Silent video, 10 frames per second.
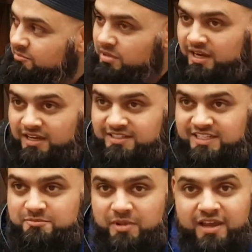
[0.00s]
because
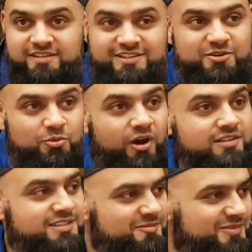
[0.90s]
his master
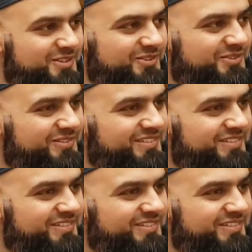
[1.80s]
wants him to.